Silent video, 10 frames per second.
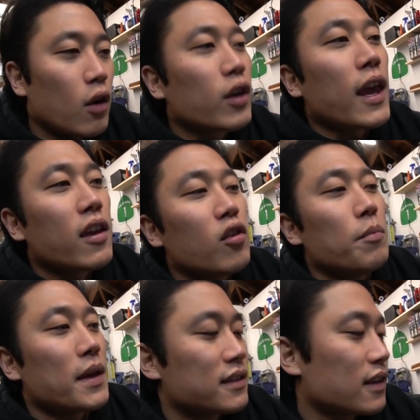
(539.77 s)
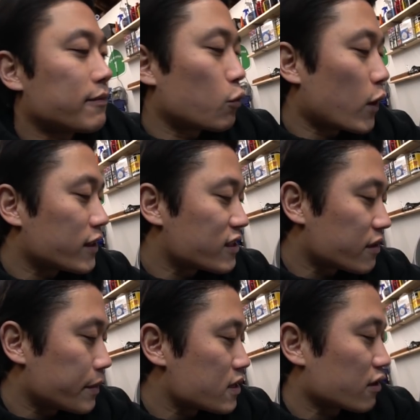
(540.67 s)
okay, you're messing weight
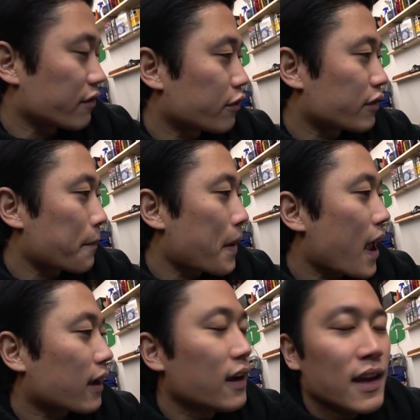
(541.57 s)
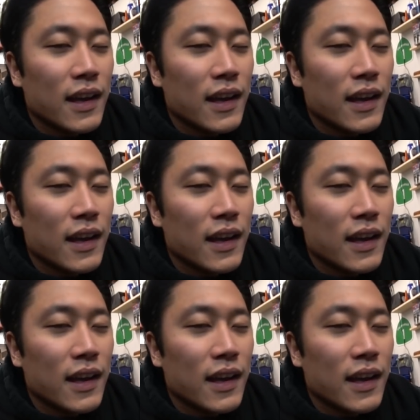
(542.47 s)
distribution front and back.